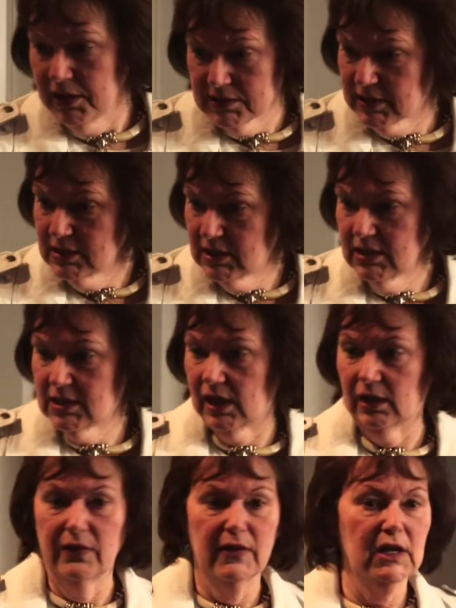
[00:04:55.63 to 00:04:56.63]
you'd see
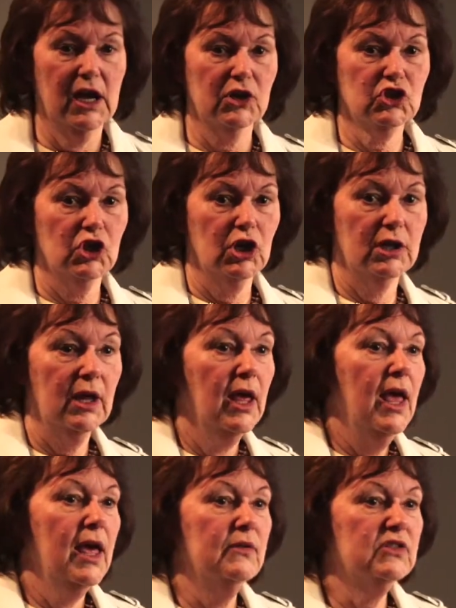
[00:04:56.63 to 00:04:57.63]
detail in the dark shirt.
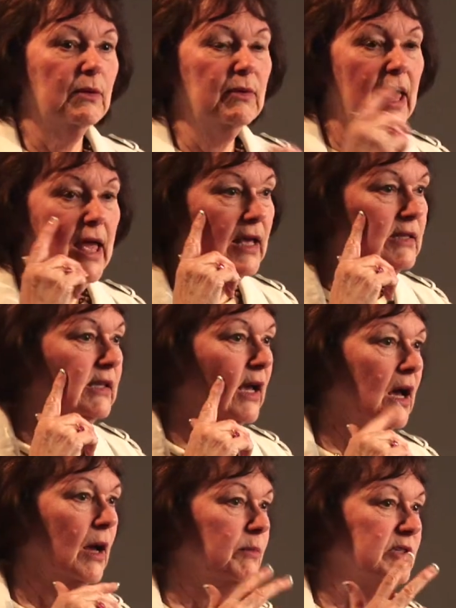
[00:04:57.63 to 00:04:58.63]
And if someone has
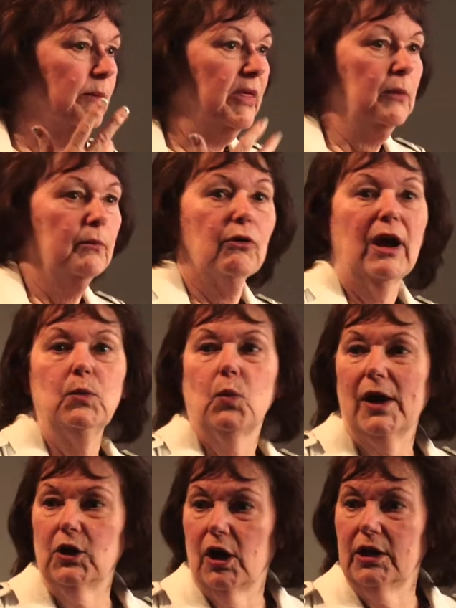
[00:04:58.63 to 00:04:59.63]
something bright
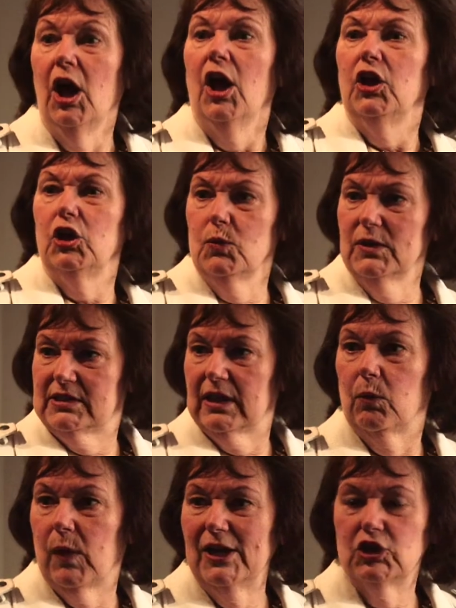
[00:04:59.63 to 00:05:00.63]
white on, you would see a
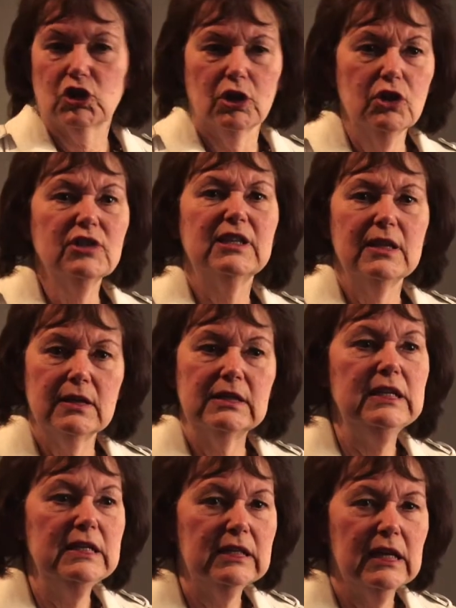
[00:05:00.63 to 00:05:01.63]
white shirt, you'd see the
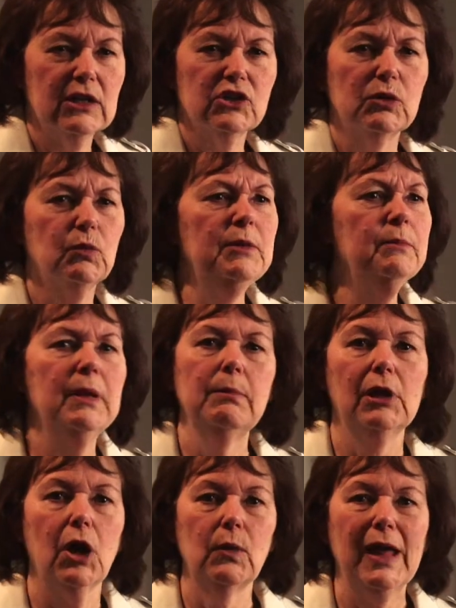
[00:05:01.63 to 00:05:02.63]
details, it wouldn't be
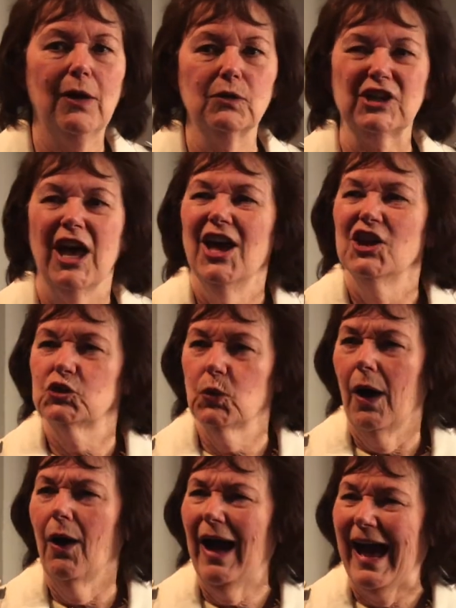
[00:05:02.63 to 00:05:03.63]
blown out. So
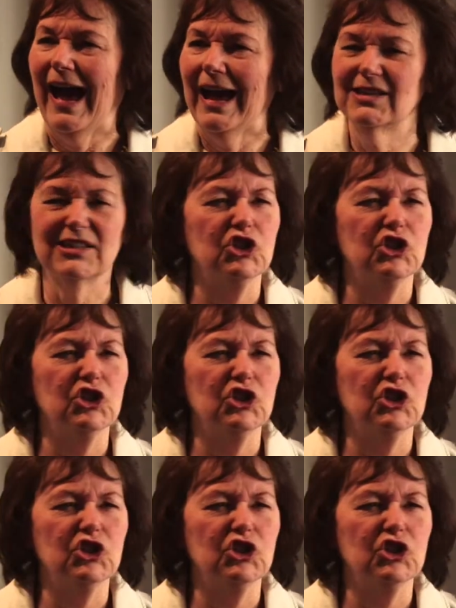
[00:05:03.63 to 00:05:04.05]
our eyes